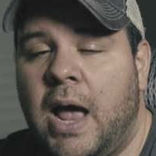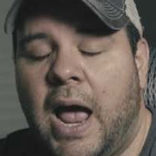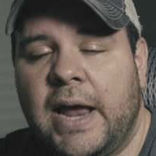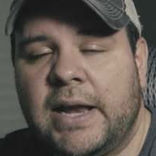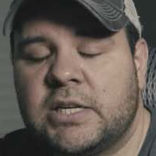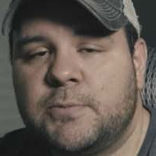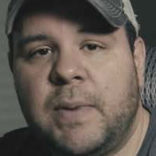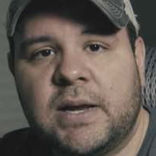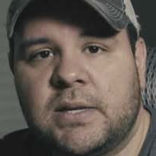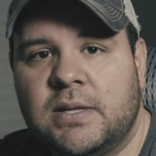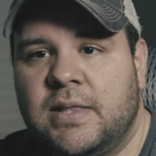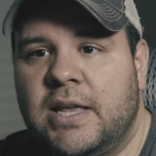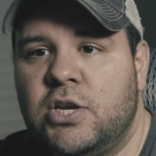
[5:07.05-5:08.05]
I
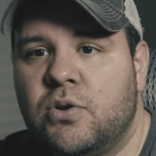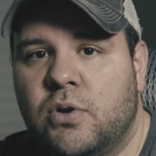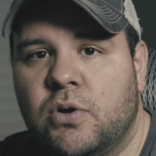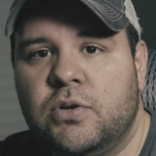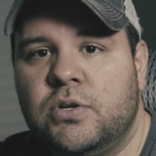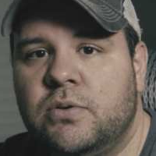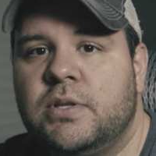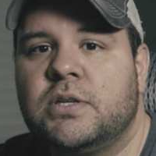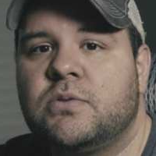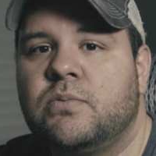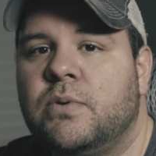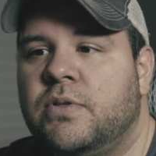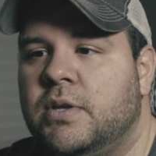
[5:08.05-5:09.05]
expect that you could do
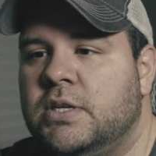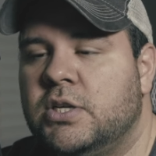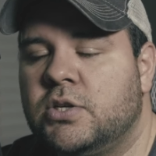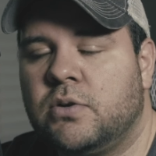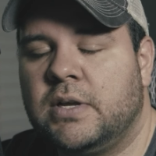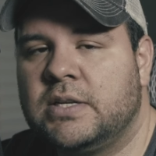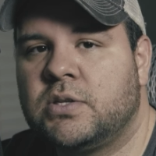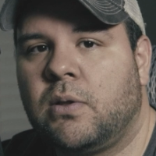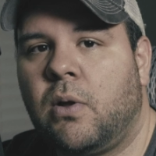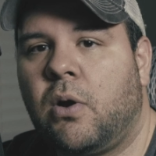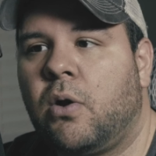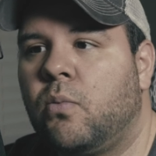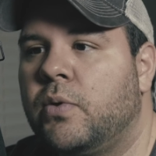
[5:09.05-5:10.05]
this with a digital
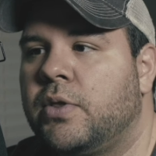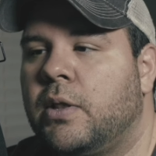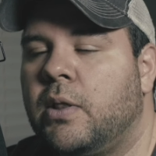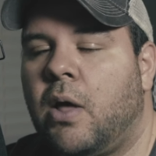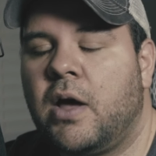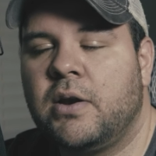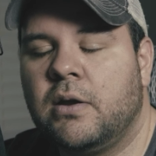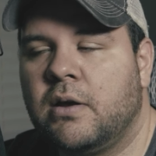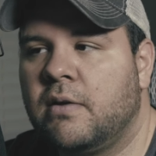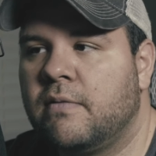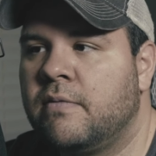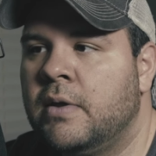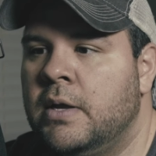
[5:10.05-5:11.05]
SLR with a lot
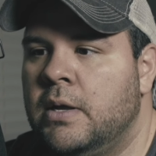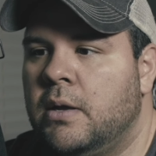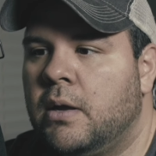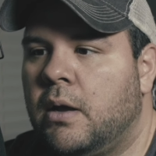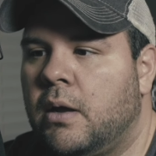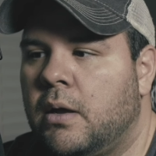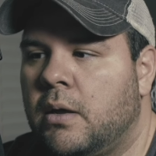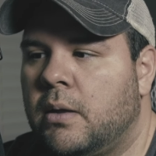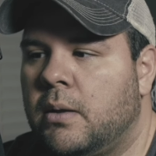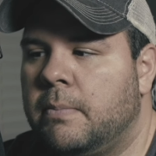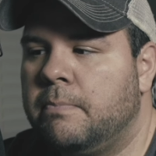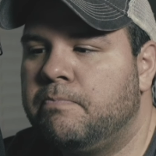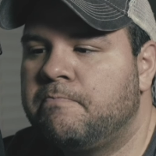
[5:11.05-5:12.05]
of
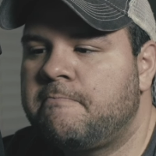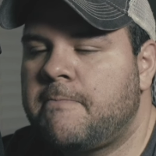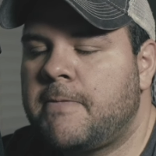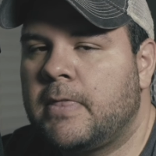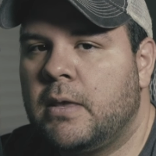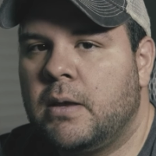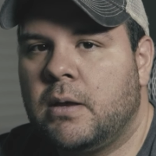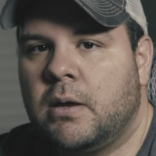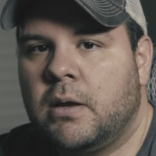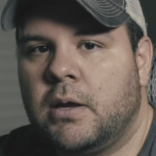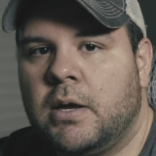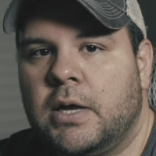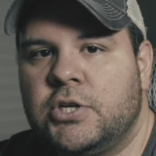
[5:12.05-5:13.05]
um,
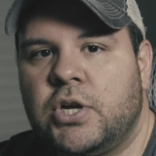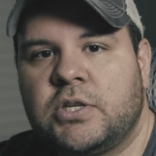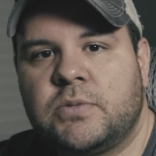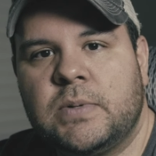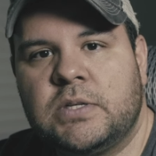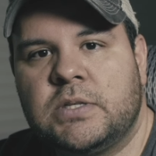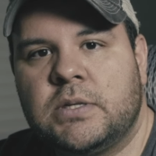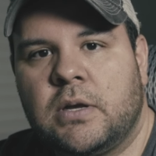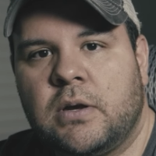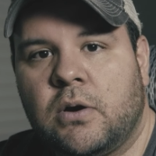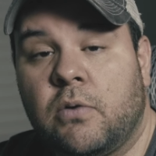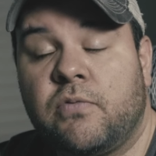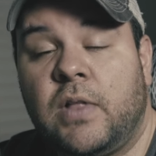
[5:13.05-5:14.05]
adjustments
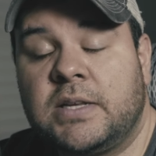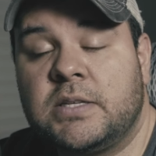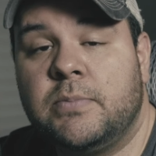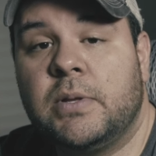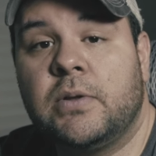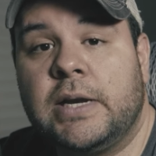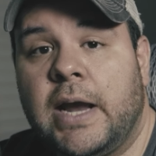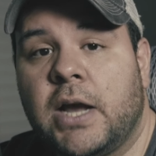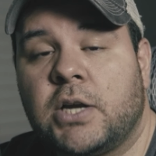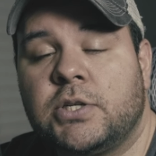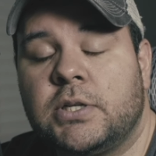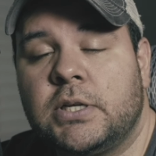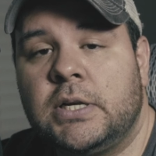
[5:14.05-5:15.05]
or flexibility
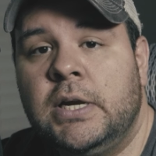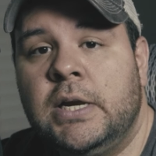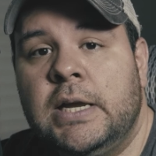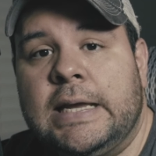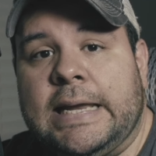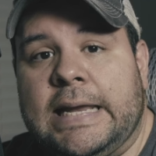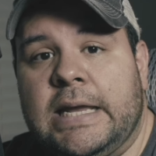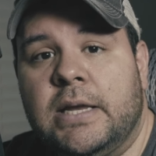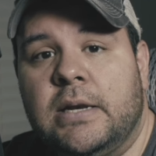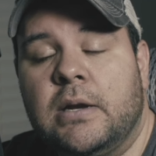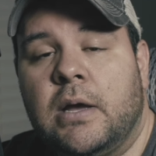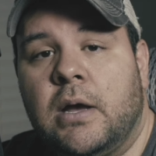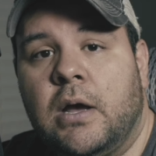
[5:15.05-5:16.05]
actually
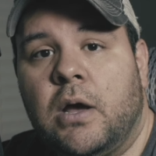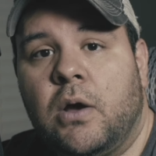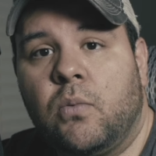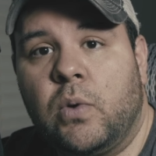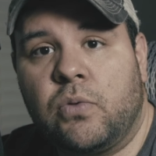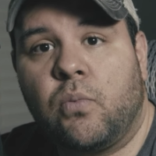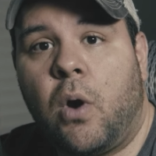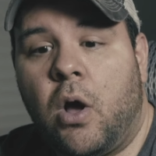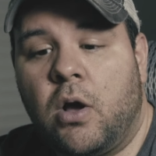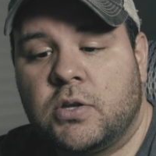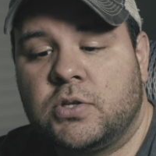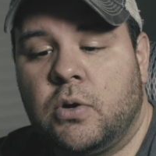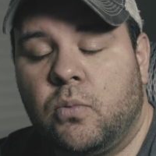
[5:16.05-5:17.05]
in with RAW.
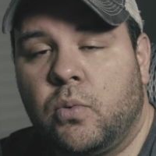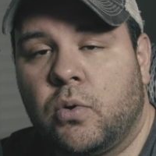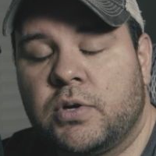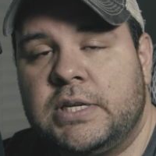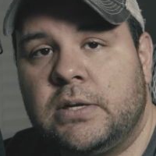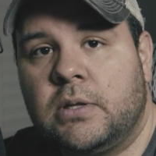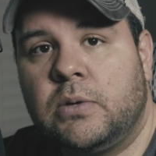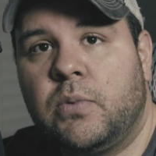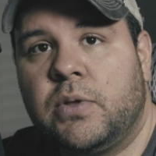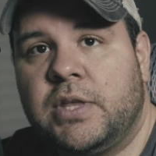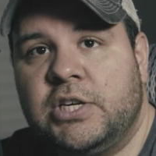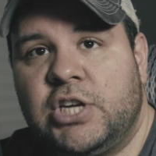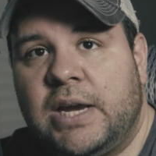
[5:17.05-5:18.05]
So we're dealing
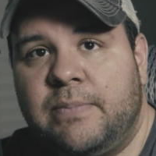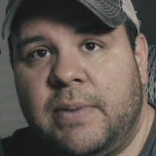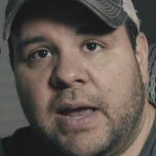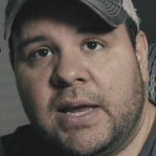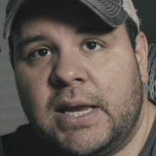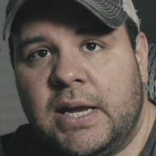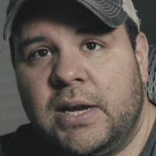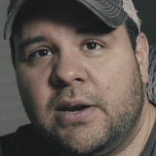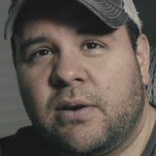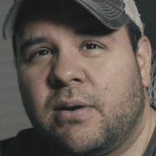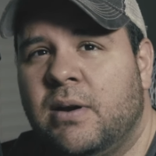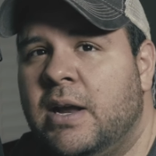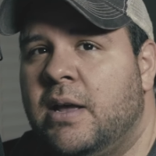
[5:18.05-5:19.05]
with a JPEG here.